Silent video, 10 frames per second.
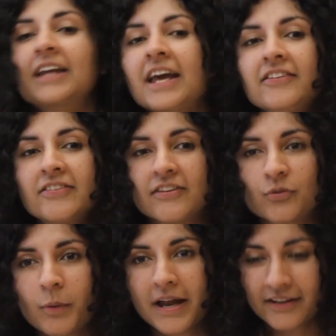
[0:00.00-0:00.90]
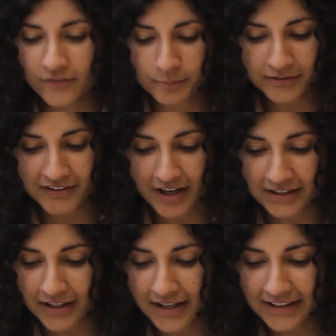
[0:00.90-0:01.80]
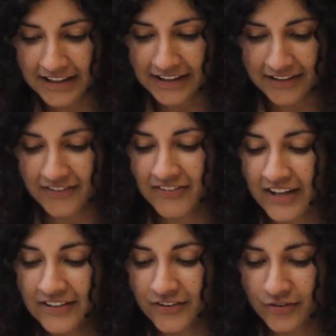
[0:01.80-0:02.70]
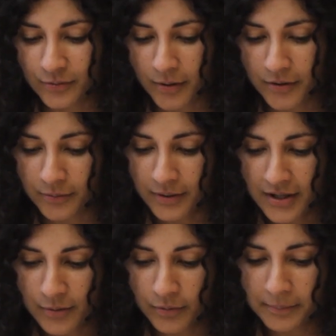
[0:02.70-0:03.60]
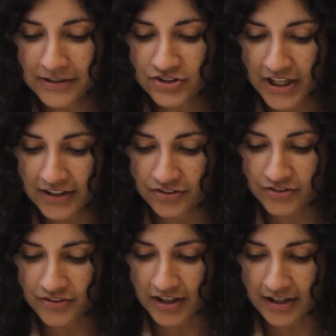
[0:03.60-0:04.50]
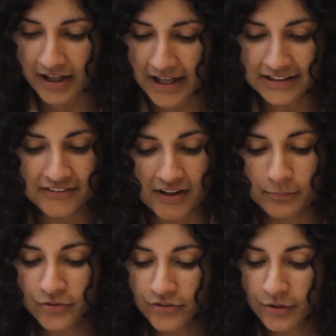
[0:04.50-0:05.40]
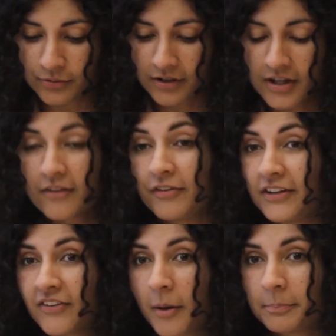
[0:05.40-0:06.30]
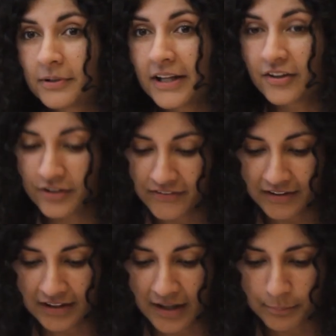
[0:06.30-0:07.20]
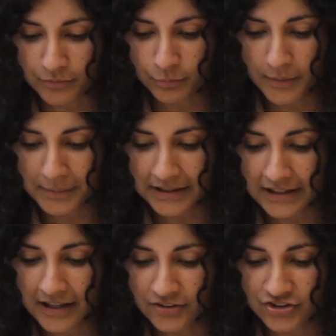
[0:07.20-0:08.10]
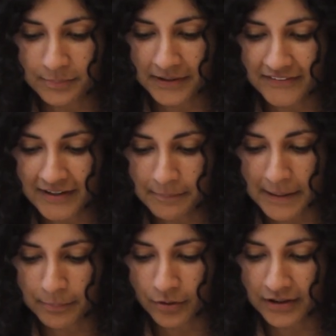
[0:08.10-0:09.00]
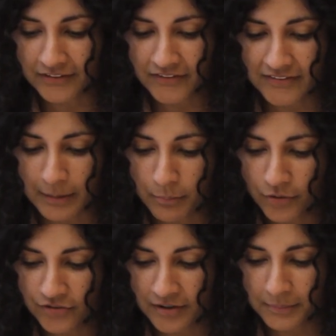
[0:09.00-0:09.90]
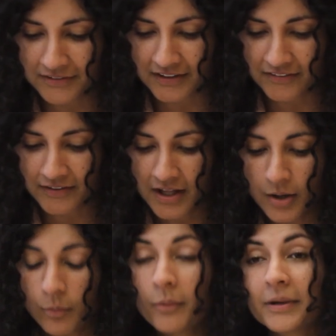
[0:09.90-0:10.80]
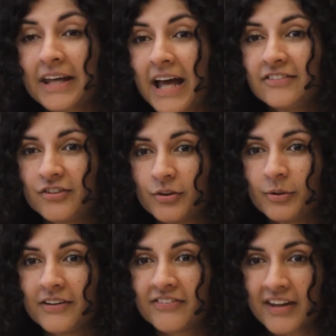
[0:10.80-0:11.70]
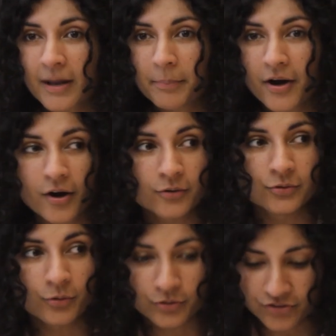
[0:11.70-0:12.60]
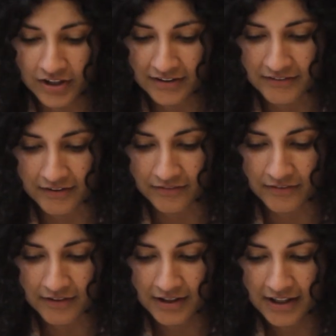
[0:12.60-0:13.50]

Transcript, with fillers: cases where it's pretty unlikely that the status quo will be changed uh, anytime soon. For example, increasing the number of women and LGBT people on existing mosque committees. What we can do is set up our own alternatives.